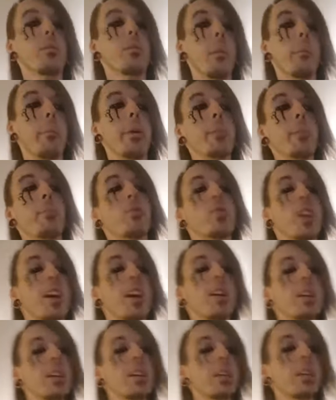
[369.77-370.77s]
what people
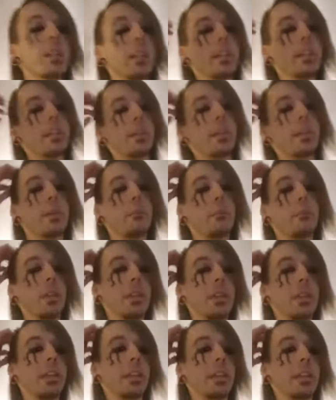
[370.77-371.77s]
tell you to do and
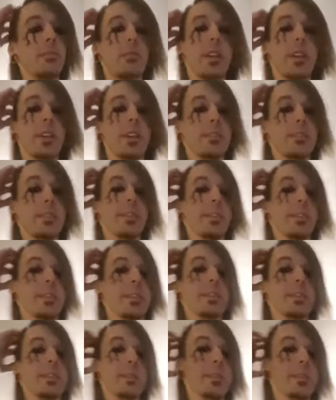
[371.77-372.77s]
believe has nothing
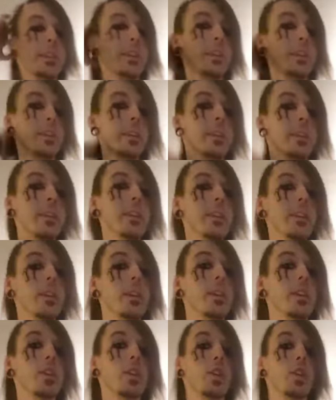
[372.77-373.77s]
to do with it.
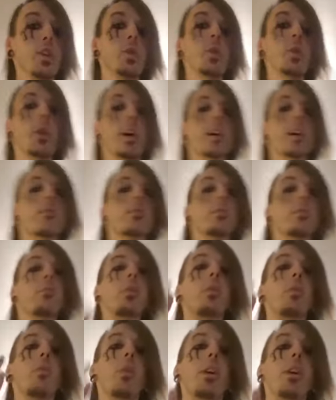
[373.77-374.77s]
You have to
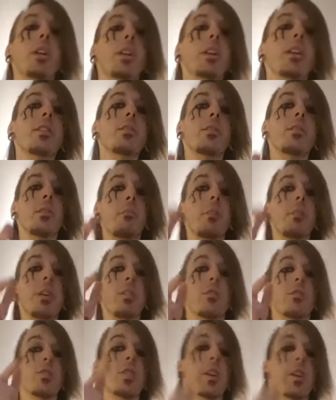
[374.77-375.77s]
be willing to be
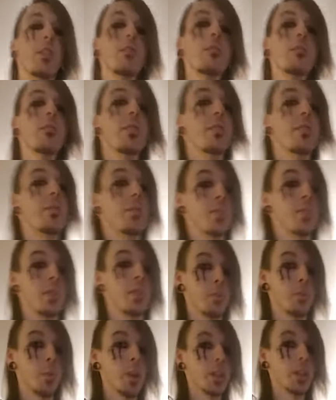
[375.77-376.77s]
yourself, and if
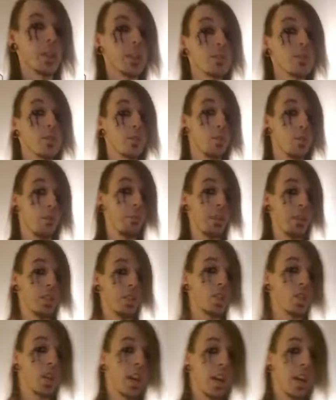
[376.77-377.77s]
you're willing to be
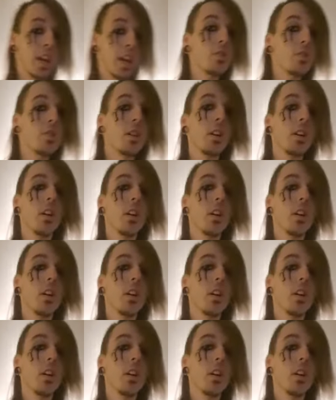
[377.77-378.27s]
changed,